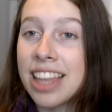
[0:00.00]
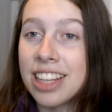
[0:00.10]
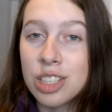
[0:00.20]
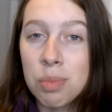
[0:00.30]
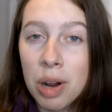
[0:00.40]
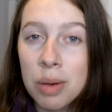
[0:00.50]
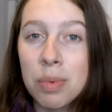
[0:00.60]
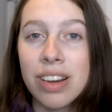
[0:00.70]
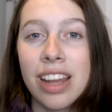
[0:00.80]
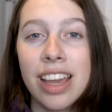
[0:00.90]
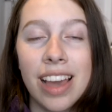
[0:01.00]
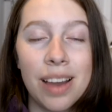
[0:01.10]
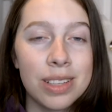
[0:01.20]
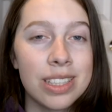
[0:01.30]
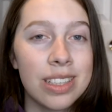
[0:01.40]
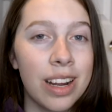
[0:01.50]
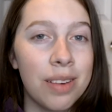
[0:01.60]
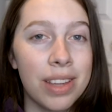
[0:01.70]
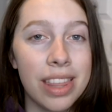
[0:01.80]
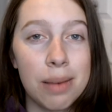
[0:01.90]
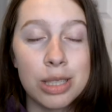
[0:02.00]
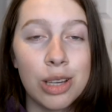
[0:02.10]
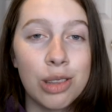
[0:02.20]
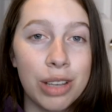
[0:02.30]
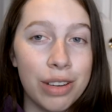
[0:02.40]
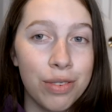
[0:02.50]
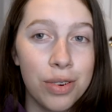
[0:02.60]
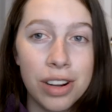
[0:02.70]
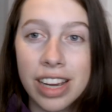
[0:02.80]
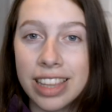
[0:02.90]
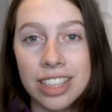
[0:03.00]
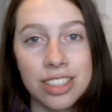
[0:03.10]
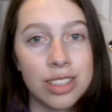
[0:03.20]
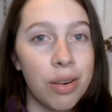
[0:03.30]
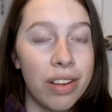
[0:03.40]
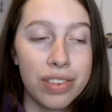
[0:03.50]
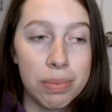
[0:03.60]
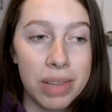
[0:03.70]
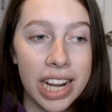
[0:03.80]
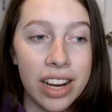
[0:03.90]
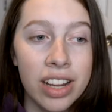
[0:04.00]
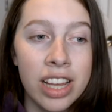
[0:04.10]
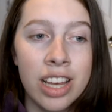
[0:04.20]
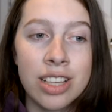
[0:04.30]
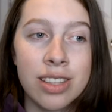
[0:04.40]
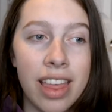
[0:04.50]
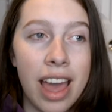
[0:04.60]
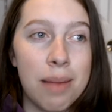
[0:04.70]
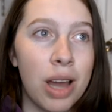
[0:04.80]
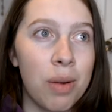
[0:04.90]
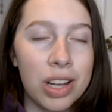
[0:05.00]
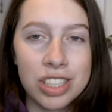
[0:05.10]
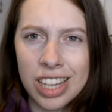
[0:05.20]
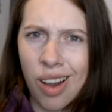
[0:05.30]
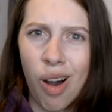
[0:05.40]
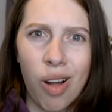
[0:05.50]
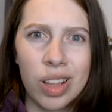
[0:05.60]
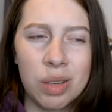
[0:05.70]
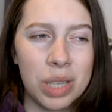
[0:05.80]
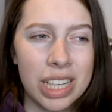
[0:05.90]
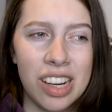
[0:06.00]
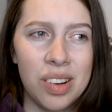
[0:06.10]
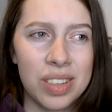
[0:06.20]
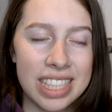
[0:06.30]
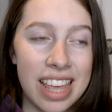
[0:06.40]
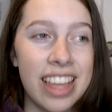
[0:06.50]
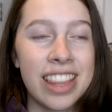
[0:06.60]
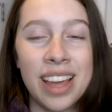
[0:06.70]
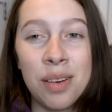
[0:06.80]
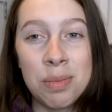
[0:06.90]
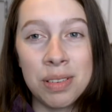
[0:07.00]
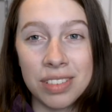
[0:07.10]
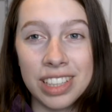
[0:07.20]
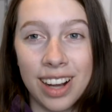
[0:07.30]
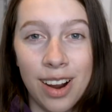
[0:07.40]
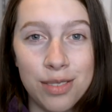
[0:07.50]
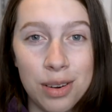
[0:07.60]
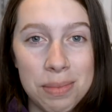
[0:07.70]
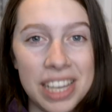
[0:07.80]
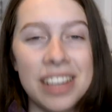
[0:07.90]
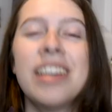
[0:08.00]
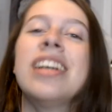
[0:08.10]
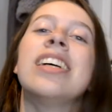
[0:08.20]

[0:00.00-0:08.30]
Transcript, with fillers: And then tomorrow morning, I will start with episode three and four and then just go on from there so that I'm not watching it all in one go because I think that would be really hard for me.